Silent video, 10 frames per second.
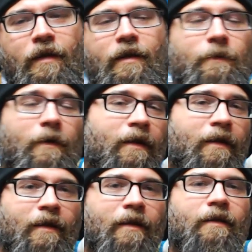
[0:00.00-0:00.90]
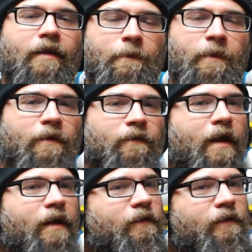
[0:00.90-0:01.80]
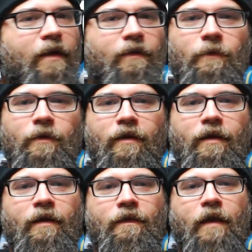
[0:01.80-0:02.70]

Anyway, keep being rad, stay dorky.